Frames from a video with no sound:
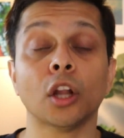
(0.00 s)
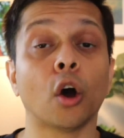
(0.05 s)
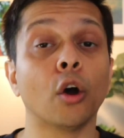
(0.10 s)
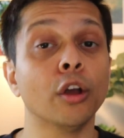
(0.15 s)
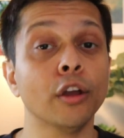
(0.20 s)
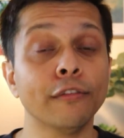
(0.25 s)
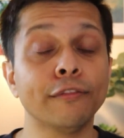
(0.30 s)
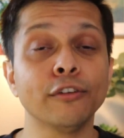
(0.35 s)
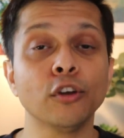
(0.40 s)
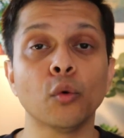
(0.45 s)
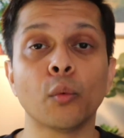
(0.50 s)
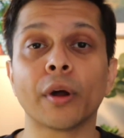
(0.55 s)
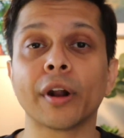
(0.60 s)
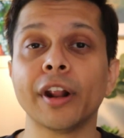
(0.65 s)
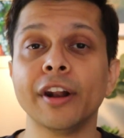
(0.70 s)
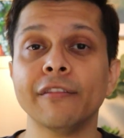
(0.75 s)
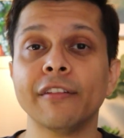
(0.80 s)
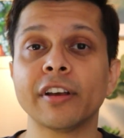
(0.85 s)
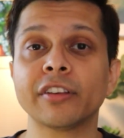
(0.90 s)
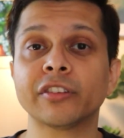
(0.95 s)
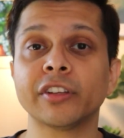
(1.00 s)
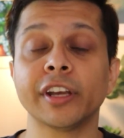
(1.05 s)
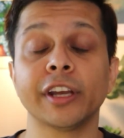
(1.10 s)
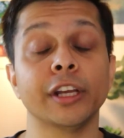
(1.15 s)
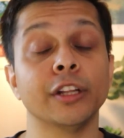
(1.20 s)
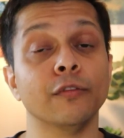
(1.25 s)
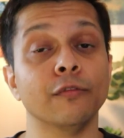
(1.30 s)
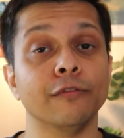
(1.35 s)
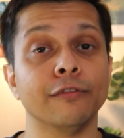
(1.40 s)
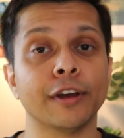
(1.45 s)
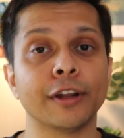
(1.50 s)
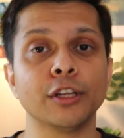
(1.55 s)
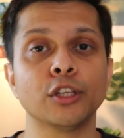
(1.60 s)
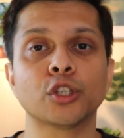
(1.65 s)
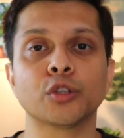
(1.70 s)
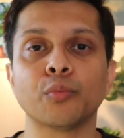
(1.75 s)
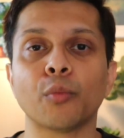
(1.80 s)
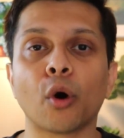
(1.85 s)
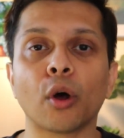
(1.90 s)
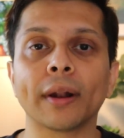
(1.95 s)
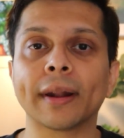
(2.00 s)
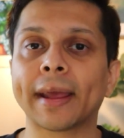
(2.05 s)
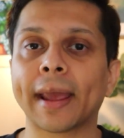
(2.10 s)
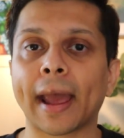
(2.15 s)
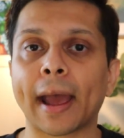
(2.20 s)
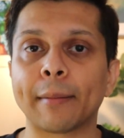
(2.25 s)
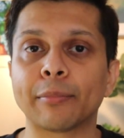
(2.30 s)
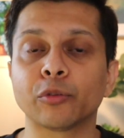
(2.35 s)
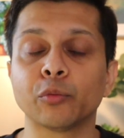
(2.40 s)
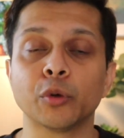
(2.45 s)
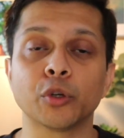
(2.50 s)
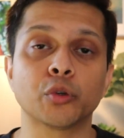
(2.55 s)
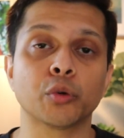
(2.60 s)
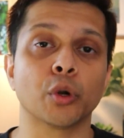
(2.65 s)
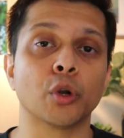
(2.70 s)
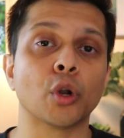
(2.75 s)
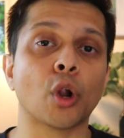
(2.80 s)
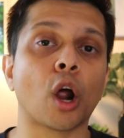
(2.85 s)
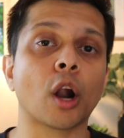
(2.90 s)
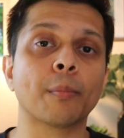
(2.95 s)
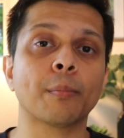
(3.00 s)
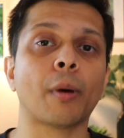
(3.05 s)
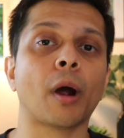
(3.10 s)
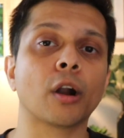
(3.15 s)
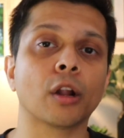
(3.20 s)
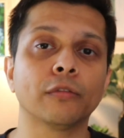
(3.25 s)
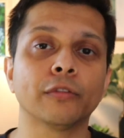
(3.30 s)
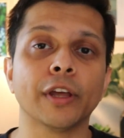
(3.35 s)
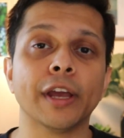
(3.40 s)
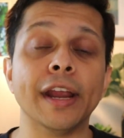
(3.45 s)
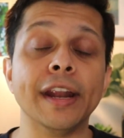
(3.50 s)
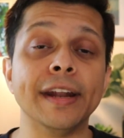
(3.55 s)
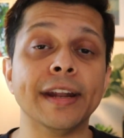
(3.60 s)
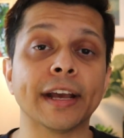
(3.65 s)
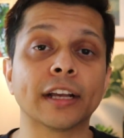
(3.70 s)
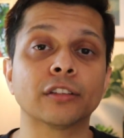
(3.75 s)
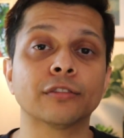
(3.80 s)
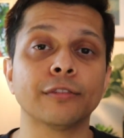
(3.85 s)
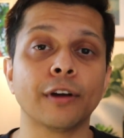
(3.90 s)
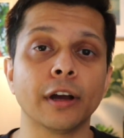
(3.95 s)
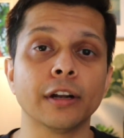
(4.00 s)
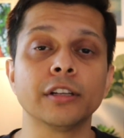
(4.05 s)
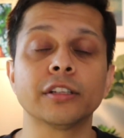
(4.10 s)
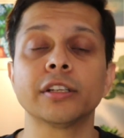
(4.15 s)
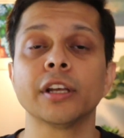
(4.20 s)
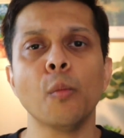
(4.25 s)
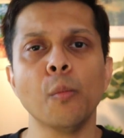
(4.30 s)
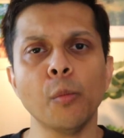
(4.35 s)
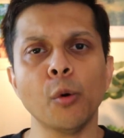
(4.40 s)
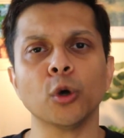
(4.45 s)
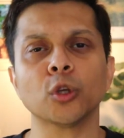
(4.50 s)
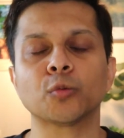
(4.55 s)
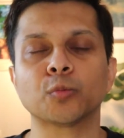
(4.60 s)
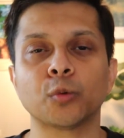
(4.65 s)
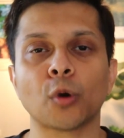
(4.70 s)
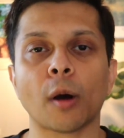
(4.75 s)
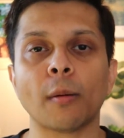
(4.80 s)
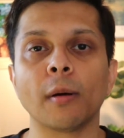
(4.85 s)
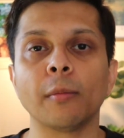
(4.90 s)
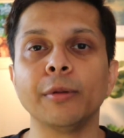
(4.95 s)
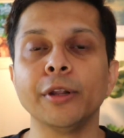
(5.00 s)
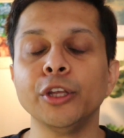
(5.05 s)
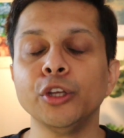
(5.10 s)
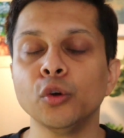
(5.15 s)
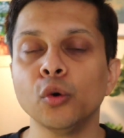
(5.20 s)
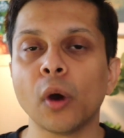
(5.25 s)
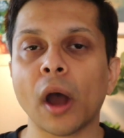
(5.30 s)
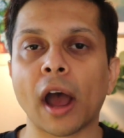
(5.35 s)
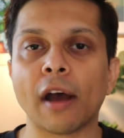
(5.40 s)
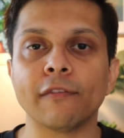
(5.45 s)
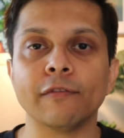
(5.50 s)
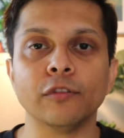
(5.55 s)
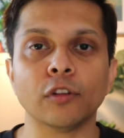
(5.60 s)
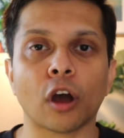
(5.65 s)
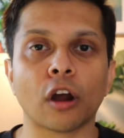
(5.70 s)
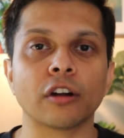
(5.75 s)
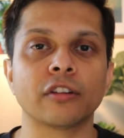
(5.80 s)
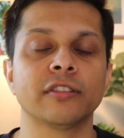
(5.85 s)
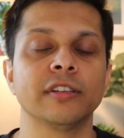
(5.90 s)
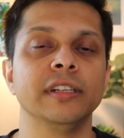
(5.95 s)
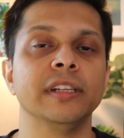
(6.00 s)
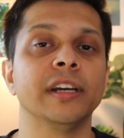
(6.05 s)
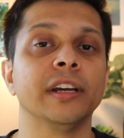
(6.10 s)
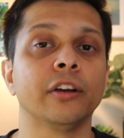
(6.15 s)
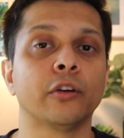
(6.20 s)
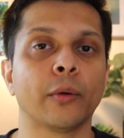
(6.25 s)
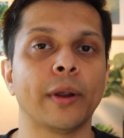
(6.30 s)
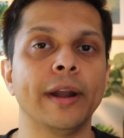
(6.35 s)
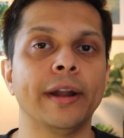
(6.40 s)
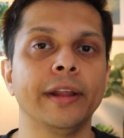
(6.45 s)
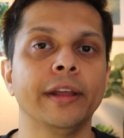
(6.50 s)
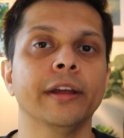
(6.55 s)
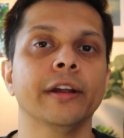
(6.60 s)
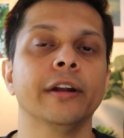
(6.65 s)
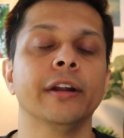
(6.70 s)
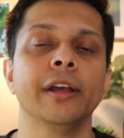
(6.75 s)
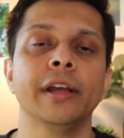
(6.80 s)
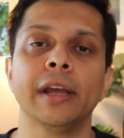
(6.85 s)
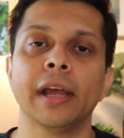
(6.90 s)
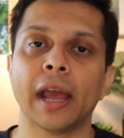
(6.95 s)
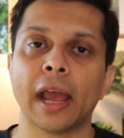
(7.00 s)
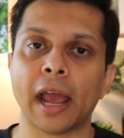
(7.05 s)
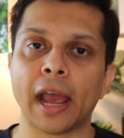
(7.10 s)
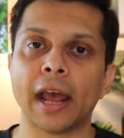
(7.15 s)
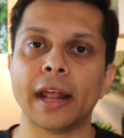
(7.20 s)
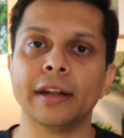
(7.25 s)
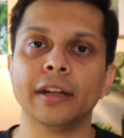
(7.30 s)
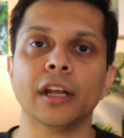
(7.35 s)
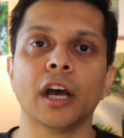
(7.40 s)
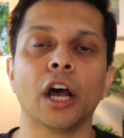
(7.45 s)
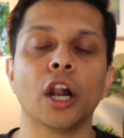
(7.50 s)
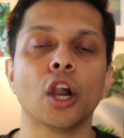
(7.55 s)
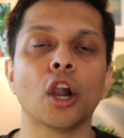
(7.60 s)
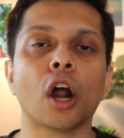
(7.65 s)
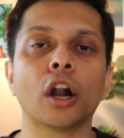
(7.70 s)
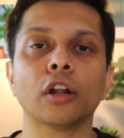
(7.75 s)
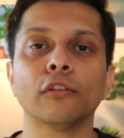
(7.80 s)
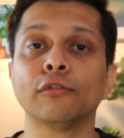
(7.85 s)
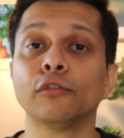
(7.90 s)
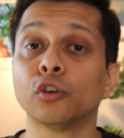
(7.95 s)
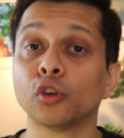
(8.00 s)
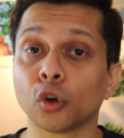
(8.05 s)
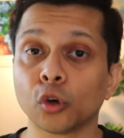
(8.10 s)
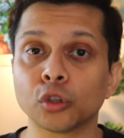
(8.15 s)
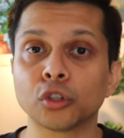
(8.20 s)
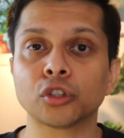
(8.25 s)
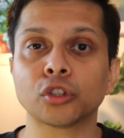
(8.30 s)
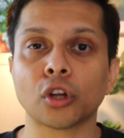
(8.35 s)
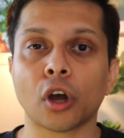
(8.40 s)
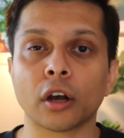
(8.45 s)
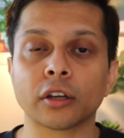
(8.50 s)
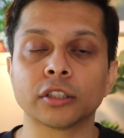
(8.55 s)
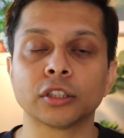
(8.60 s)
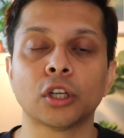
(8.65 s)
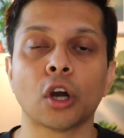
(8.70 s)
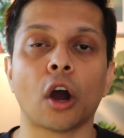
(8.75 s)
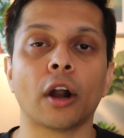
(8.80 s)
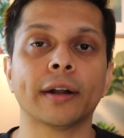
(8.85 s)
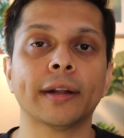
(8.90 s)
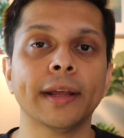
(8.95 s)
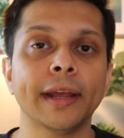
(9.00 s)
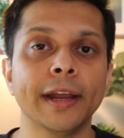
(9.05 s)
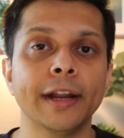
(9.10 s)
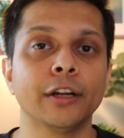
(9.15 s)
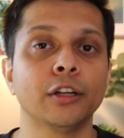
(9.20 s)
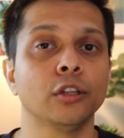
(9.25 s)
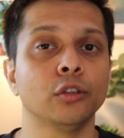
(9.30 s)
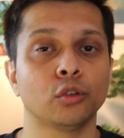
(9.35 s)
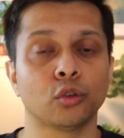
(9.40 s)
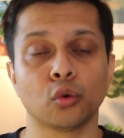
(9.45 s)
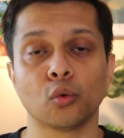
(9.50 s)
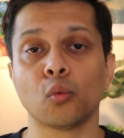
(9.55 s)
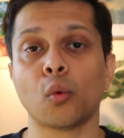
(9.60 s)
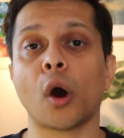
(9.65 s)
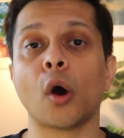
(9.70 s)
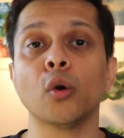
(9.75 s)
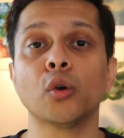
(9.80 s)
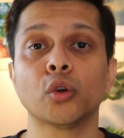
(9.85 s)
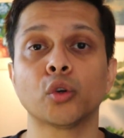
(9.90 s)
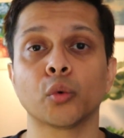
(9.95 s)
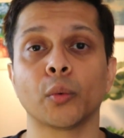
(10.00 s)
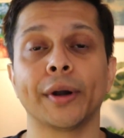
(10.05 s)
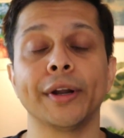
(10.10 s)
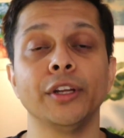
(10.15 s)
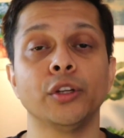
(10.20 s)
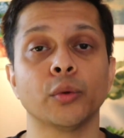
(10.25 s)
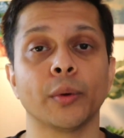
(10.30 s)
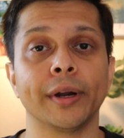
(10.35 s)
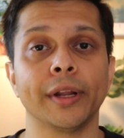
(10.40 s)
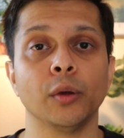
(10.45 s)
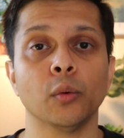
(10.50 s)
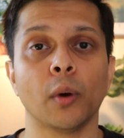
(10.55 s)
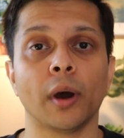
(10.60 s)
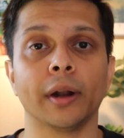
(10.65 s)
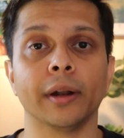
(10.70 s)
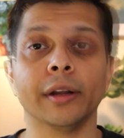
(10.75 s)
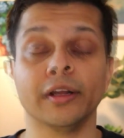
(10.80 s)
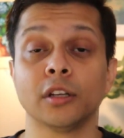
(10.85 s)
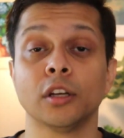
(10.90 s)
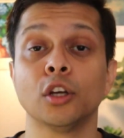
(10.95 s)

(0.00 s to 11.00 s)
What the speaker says: Now, if you were investing in very small caps, which were not part of the index funds, most probably you have not seen a great year. And a lot of growth stocks got hit throughout 2021.